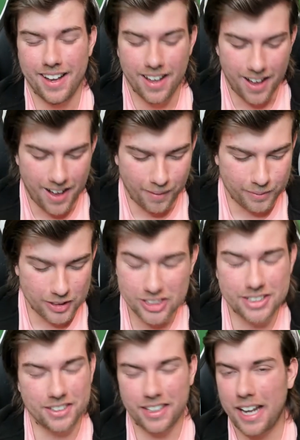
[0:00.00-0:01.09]
You're
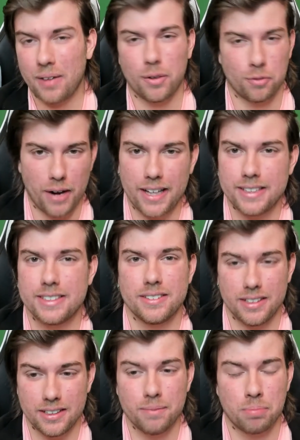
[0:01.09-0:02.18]
still getting the Reds,
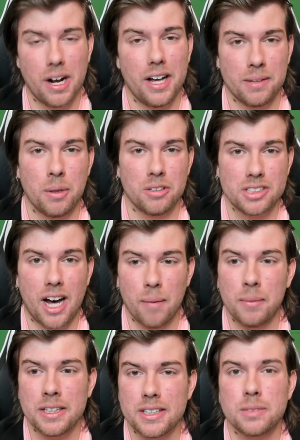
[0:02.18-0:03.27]
probably the most
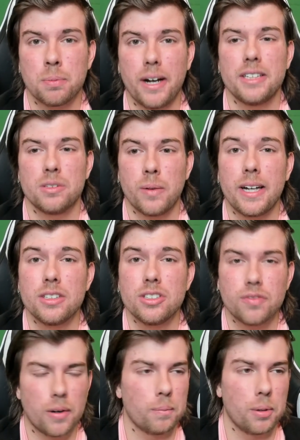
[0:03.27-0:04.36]
common in this price range,
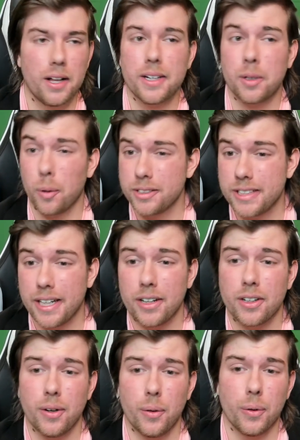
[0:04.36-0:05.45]
from probably
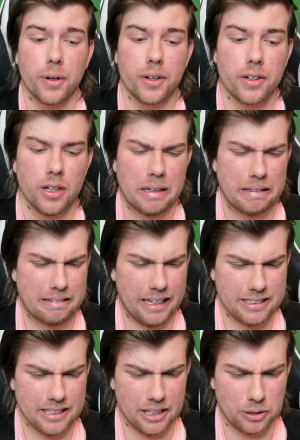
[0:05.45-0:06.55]
Corsair, or
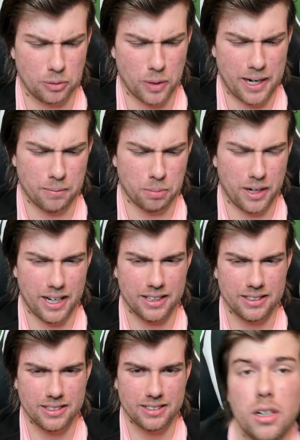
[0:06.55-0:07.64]
that's not the right
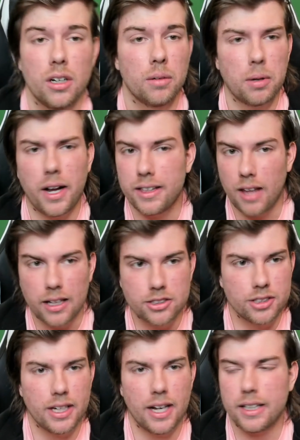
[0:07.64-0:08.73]
brand. Probably
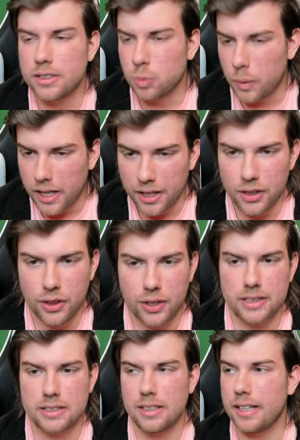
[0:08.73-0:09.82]
Logitech as well,
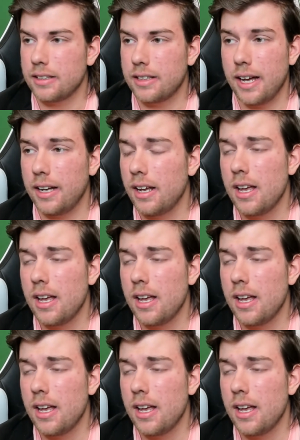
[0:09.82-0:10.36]
things like that.